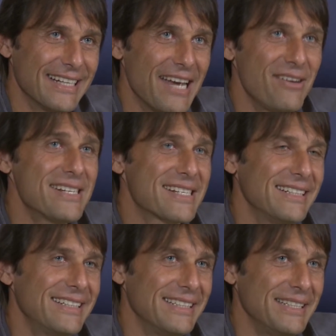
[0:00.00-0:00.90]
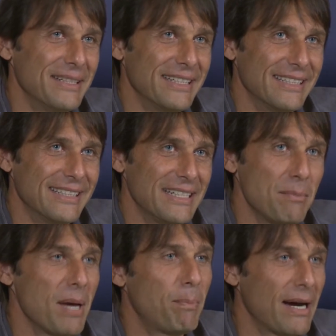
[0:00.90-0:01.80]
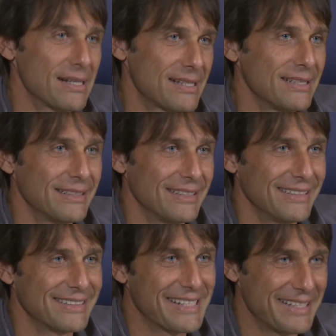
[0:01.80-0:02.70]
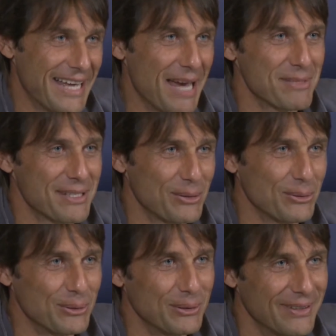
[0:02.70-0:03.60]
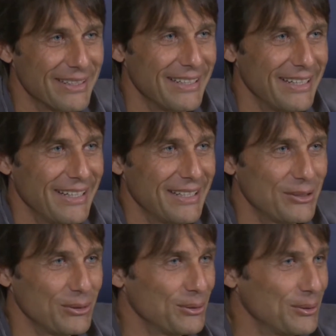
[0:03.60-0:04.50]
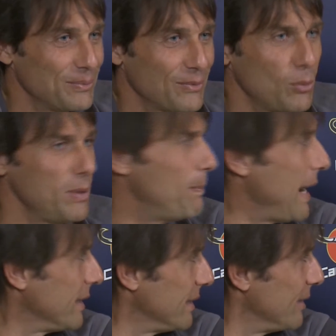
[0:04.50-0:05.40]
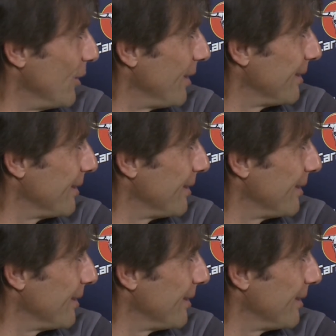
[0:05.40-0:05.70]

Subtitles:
I risked in my past sometimes to be banned, no?